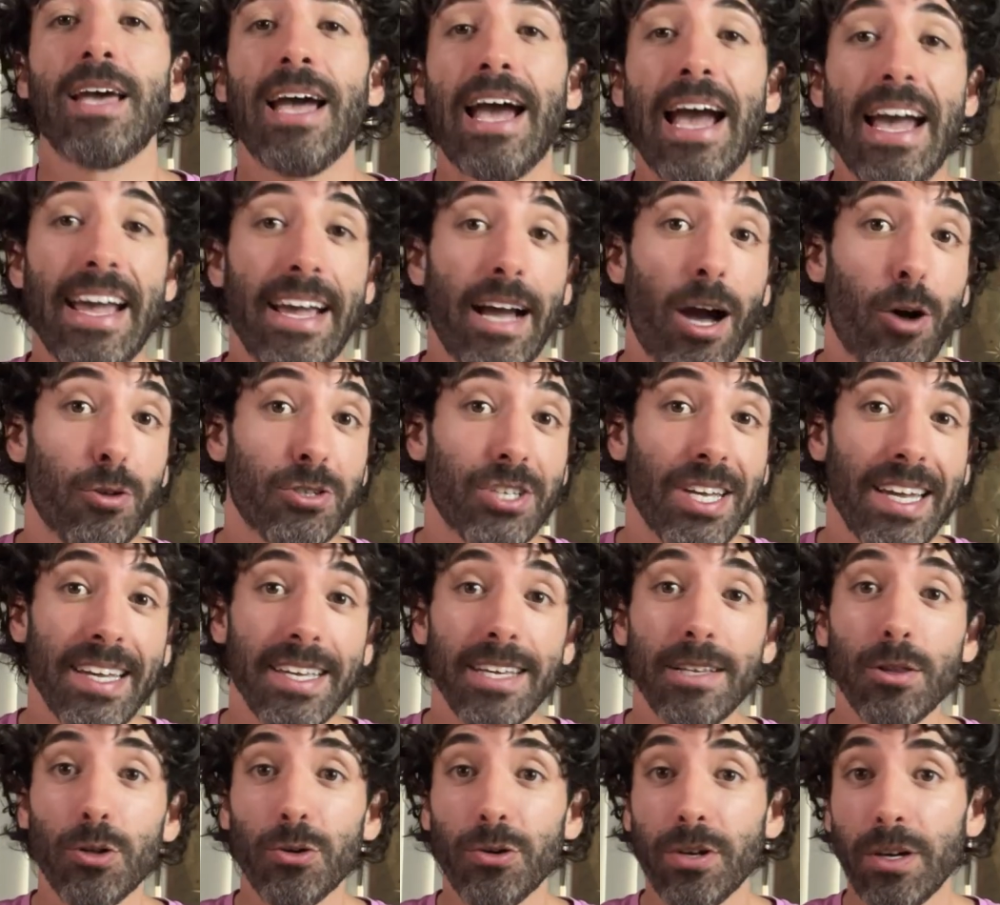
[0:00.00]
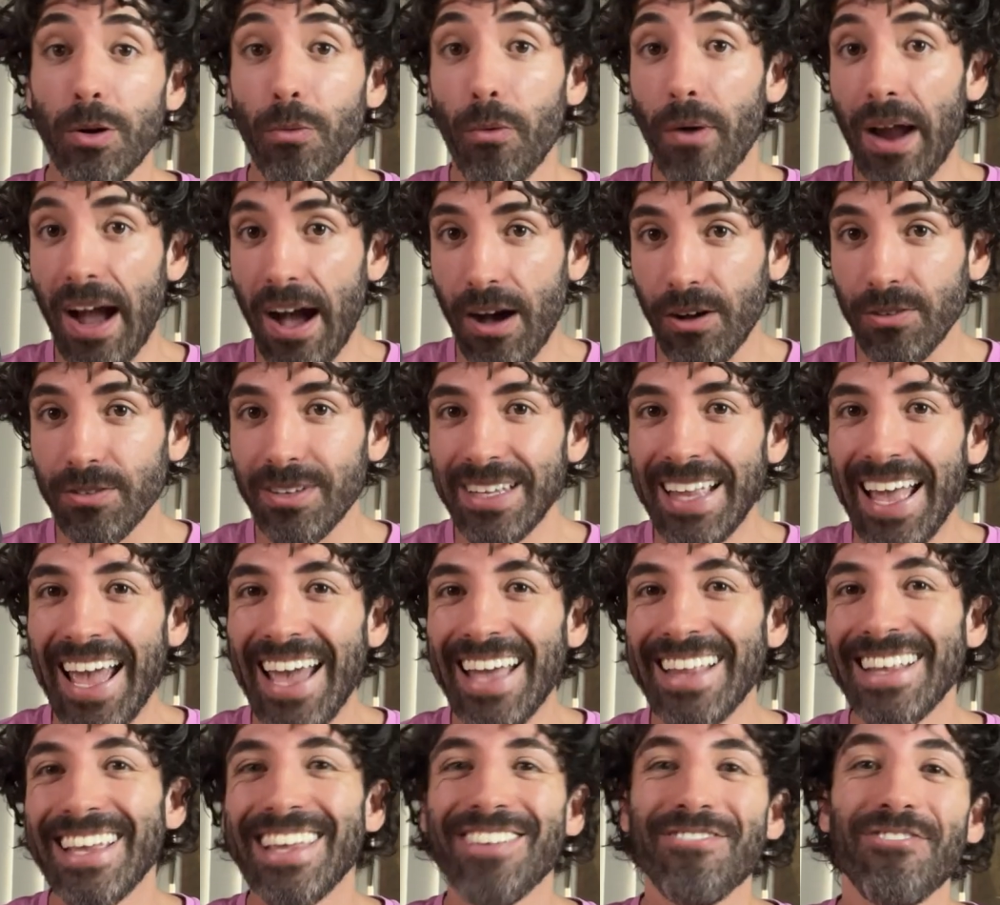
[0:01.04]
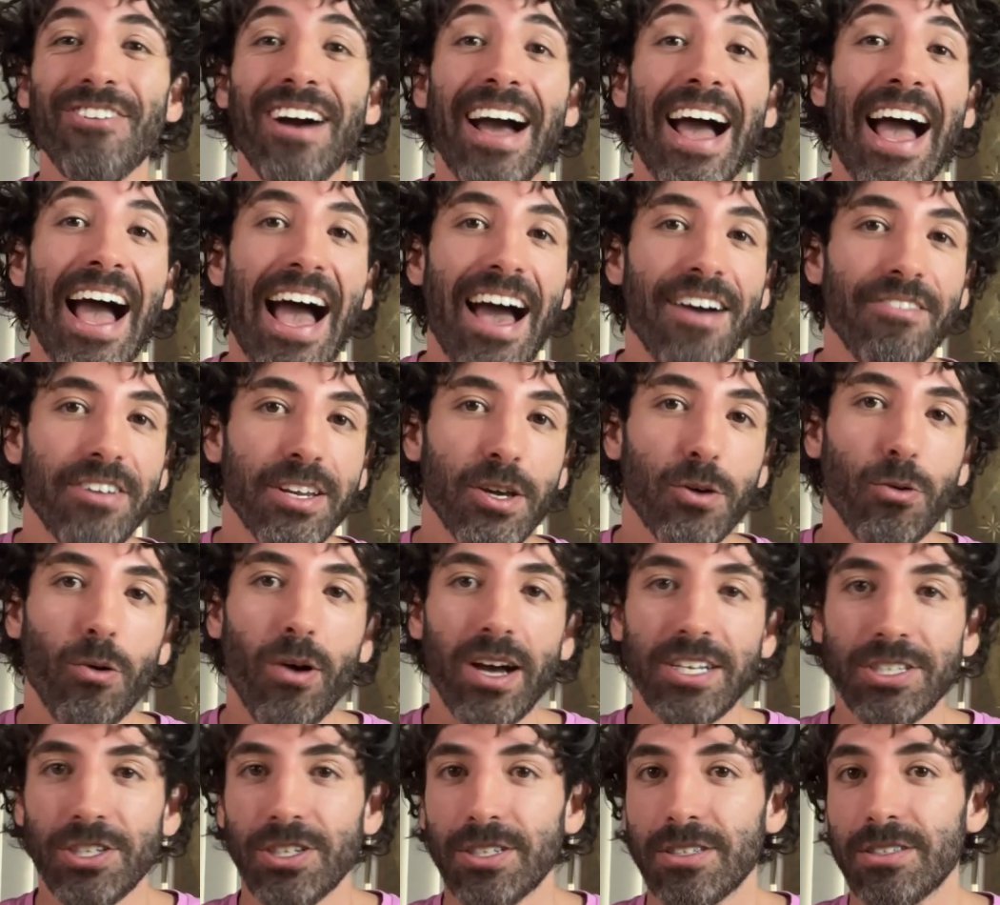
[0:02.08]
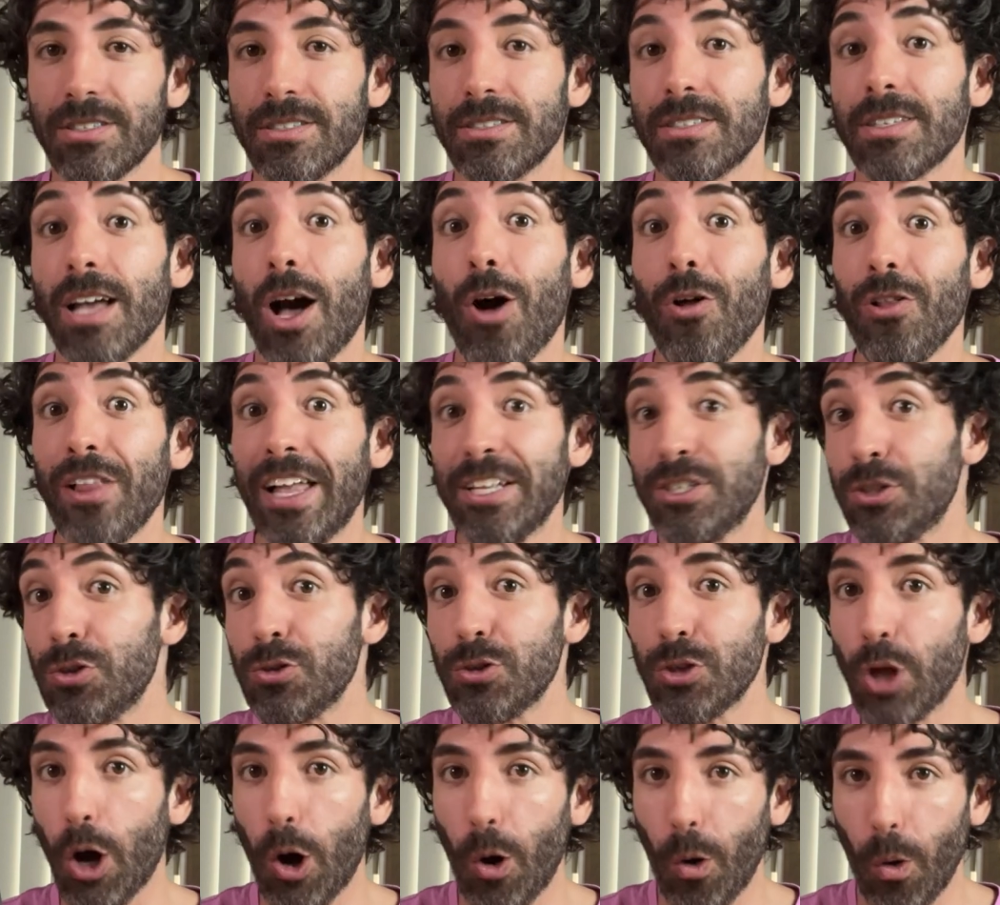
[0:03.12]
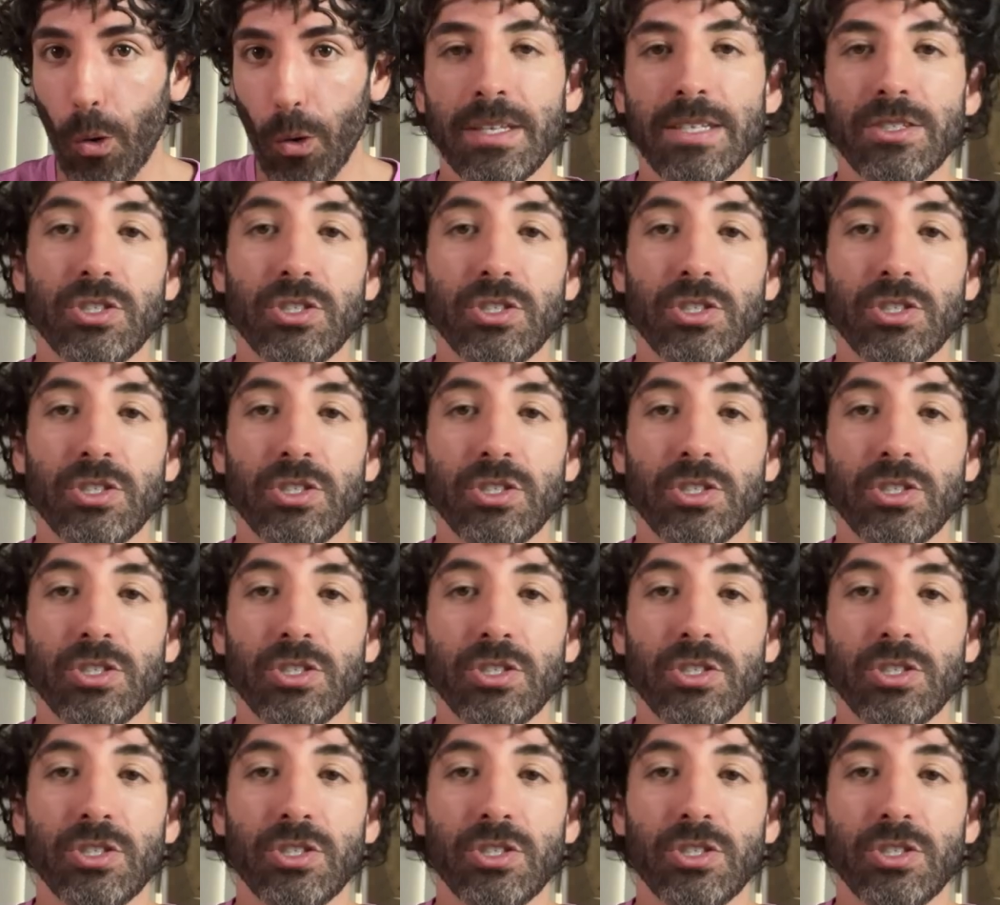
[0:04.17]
hey, I'll take a look around, and if I have any questions, I'll let you know.